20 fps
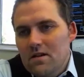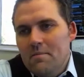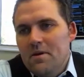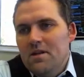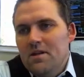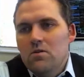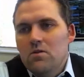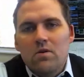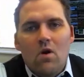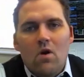I
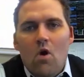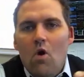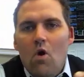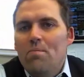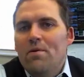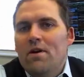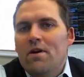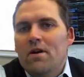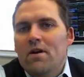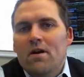mean, you could
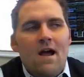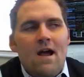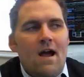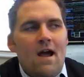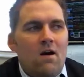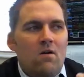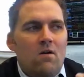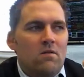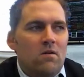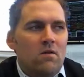open an
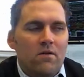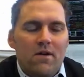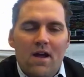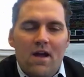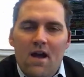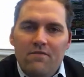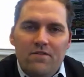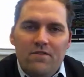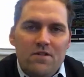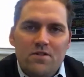account or
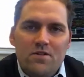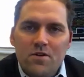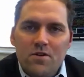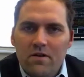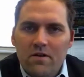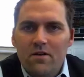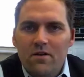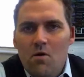have an attorney